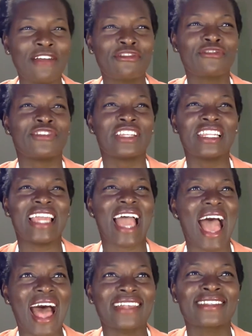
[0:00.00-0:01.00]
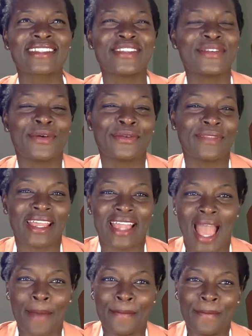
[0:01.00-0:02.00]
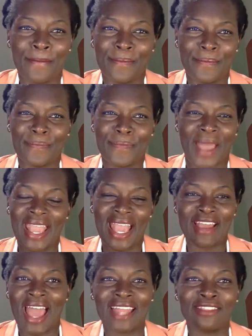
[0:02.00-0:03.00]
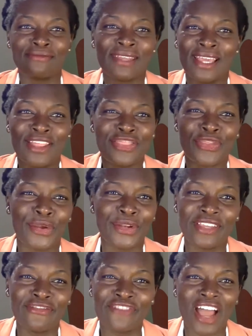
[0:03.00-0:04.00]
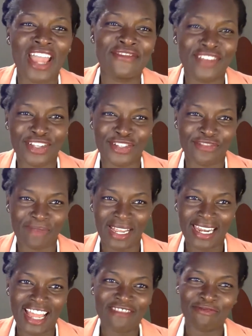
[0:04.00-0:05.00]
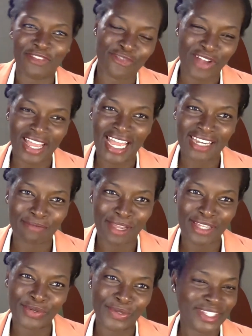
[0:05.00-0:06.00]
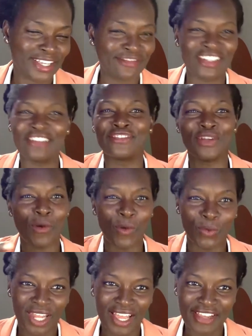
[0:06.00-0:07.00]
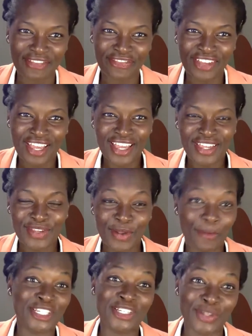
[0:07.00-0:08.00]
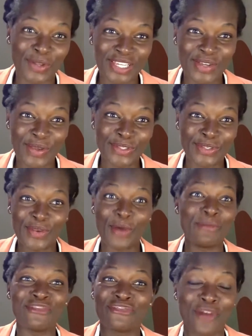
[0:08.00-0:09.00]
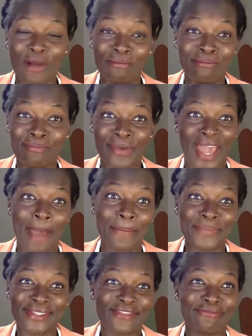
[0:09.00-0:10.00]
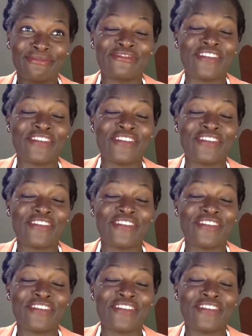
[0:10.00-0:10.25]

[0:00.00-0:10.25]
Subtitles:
never really asked, like I had 35 years of my life before I had my daughter. I've lived a whole life, but she's only going to know me from perhaps